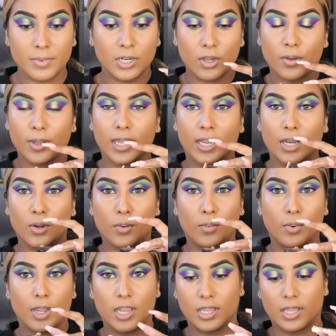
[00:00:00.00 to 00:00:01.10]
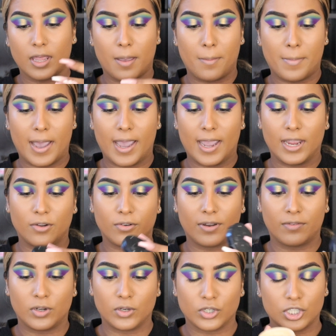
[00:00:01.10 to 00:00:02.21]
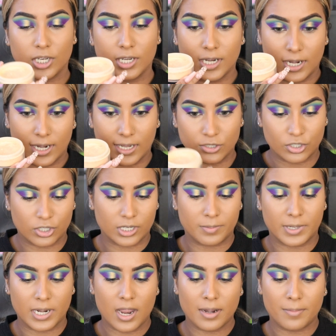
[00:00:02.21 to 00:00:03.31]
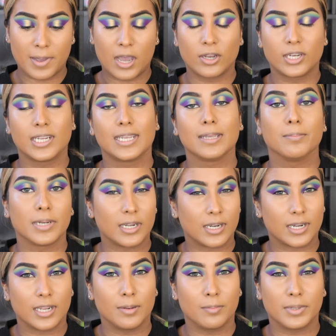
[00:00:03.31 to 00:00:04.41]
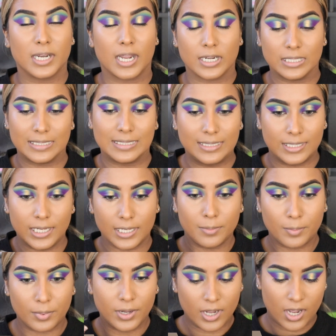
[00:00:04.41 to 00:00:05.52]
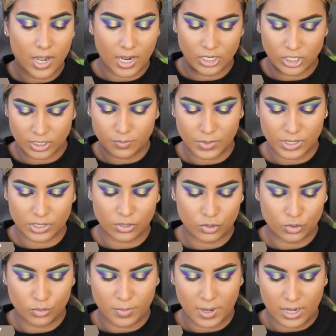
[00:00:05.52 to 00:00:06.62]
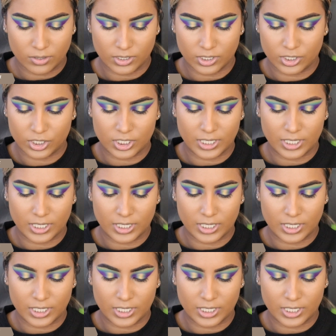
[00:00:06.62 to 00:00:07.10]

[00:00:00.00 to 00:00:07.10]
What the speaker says: going to go in with my Revolution Luxury Banana Powder in Banana and Banana Deep. I just mix the two powders